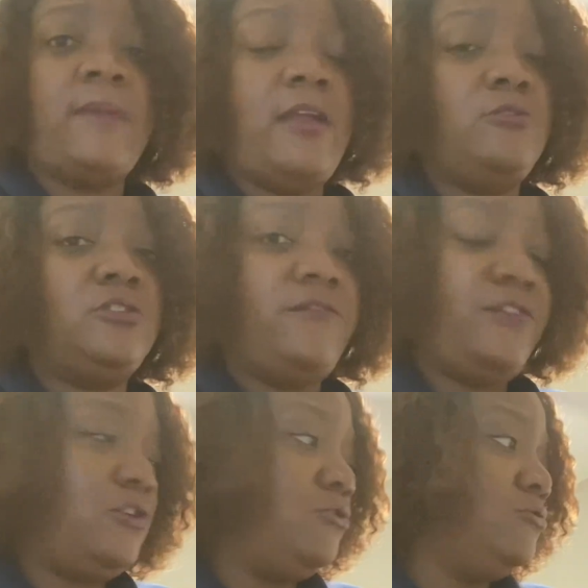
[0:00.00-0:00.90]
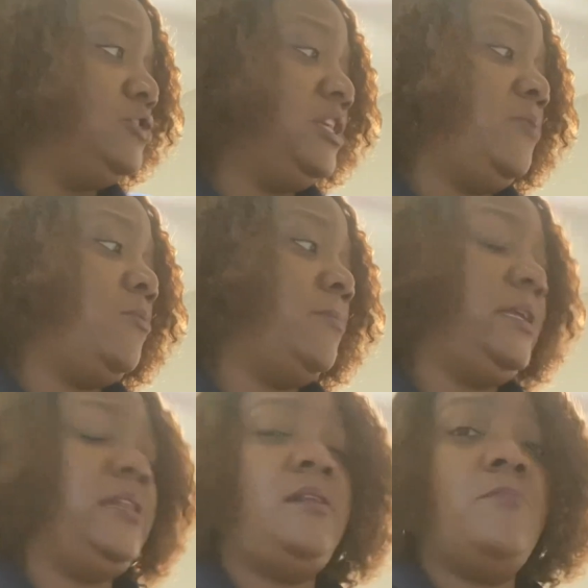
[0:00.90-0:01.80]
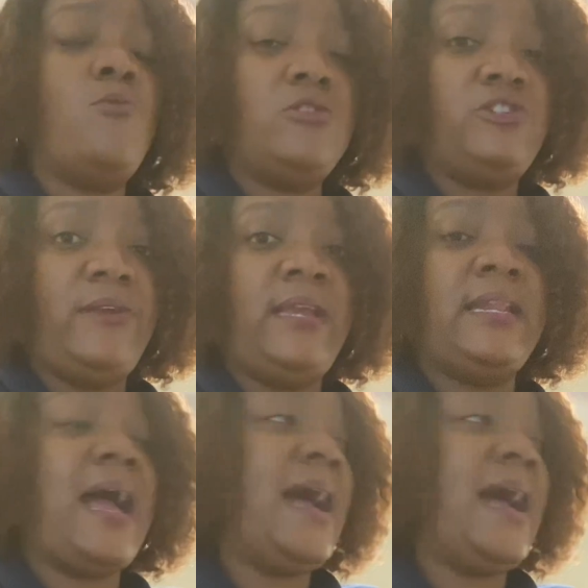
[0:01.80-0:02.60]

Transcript: my ankles to fuse. She didn't want me getting any moisture in.